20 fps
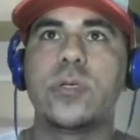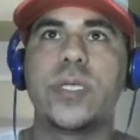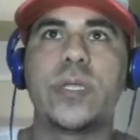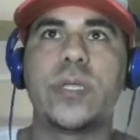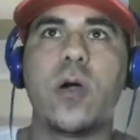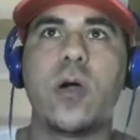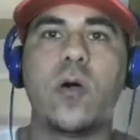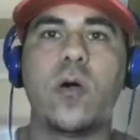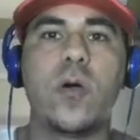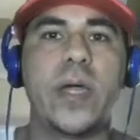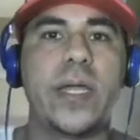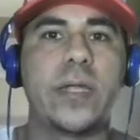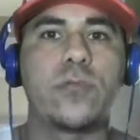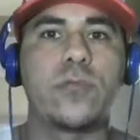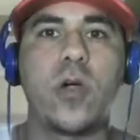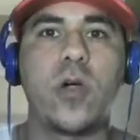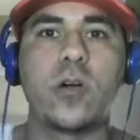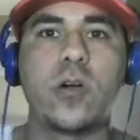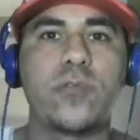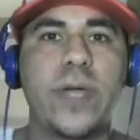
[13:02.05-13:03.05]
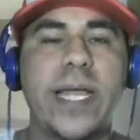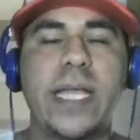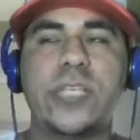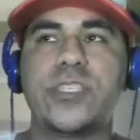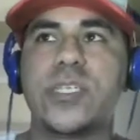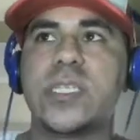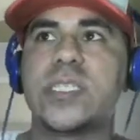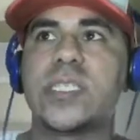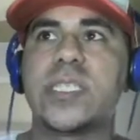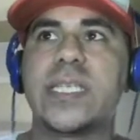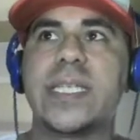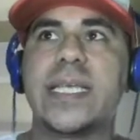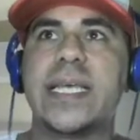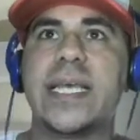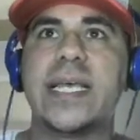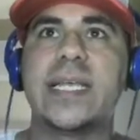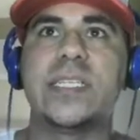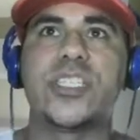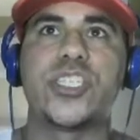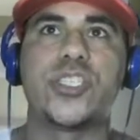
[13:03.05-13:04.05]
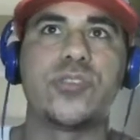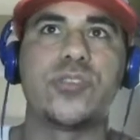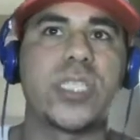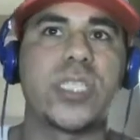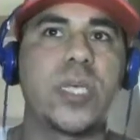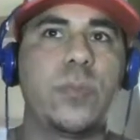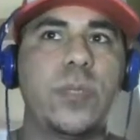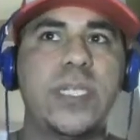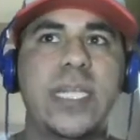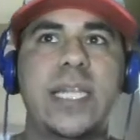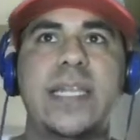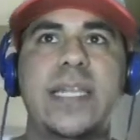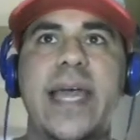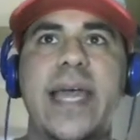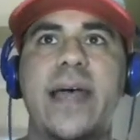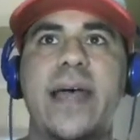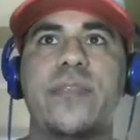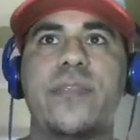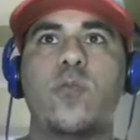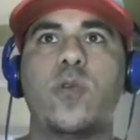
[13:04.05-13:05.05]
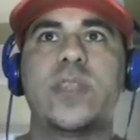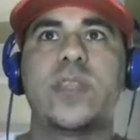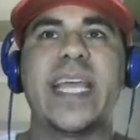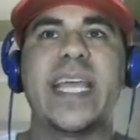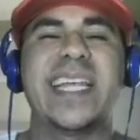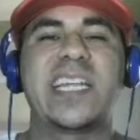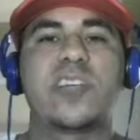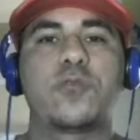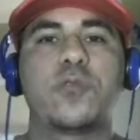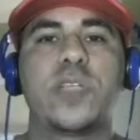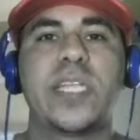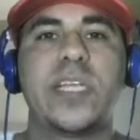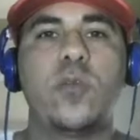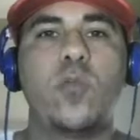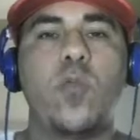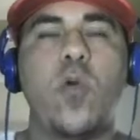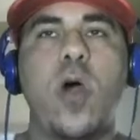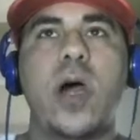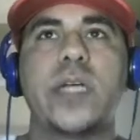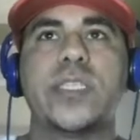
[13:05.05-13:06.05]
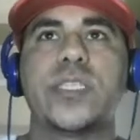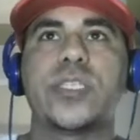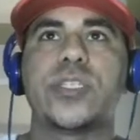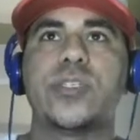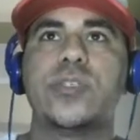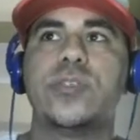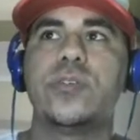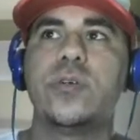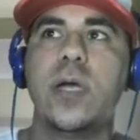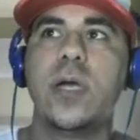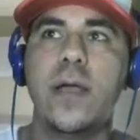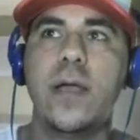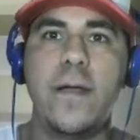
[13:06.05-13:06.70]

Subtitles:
you know, in a road rage incident and shoot somebody to death when they didn't really want to.